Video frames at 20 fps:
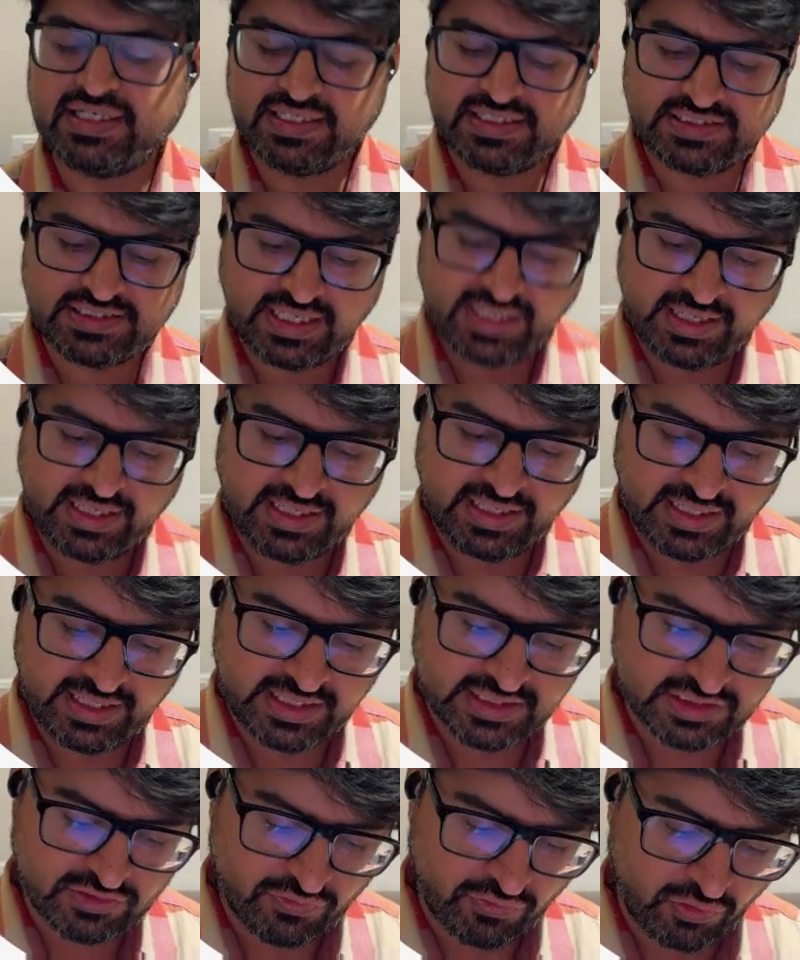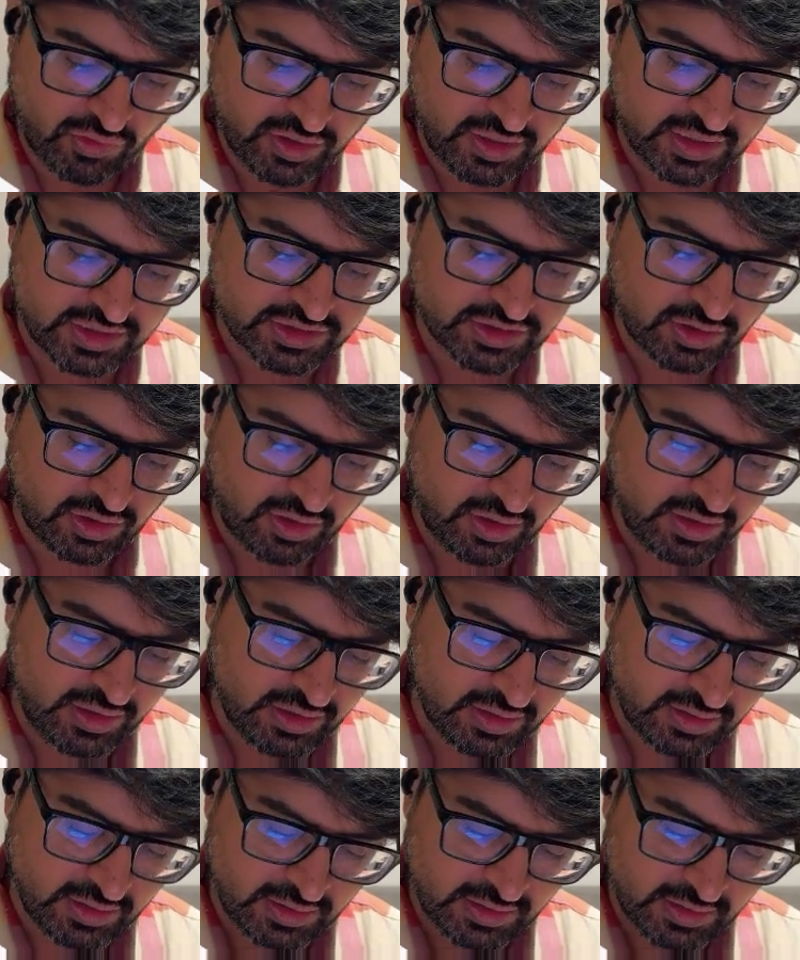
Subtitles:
understanding is focused on